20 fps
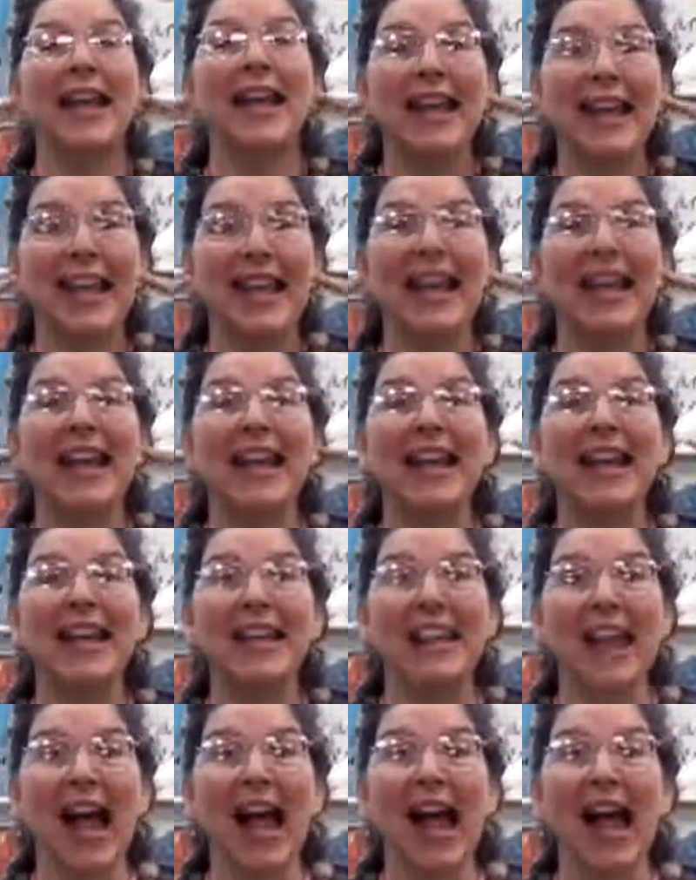
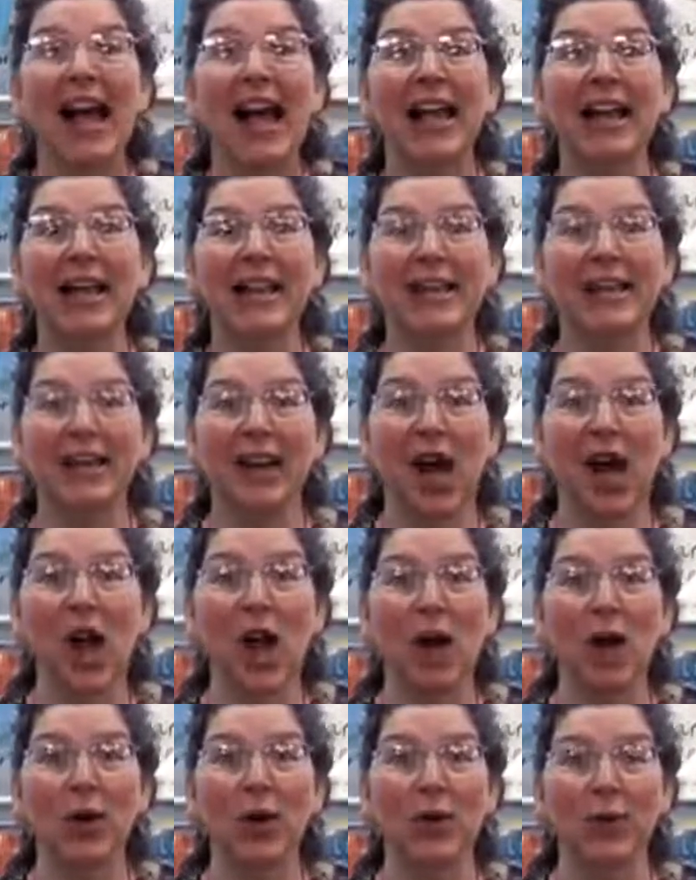ears hang
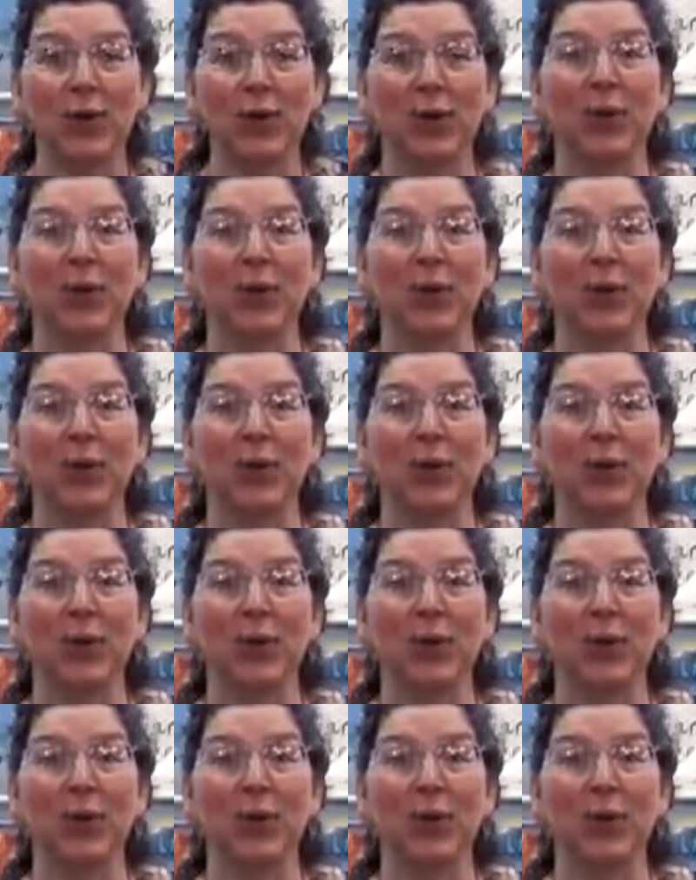low,